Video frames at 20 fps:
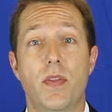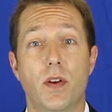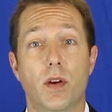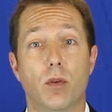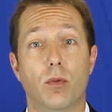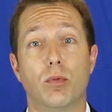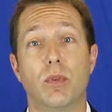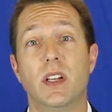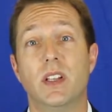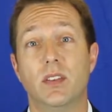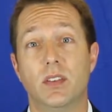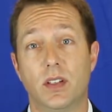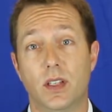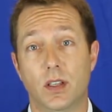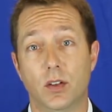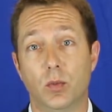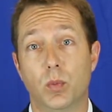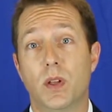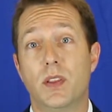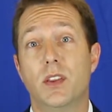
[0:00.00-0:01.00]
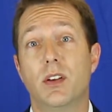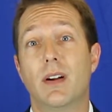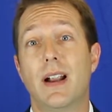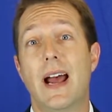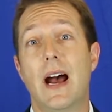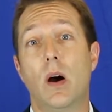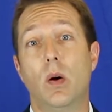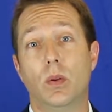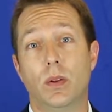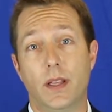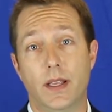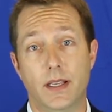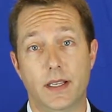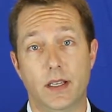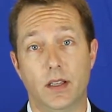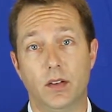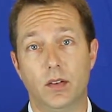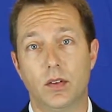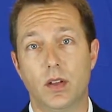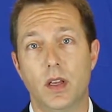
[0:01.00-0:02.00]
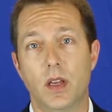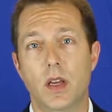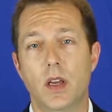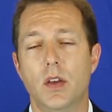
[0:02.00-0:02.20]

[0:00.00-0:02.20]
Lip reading: their risk is, what their outlay is.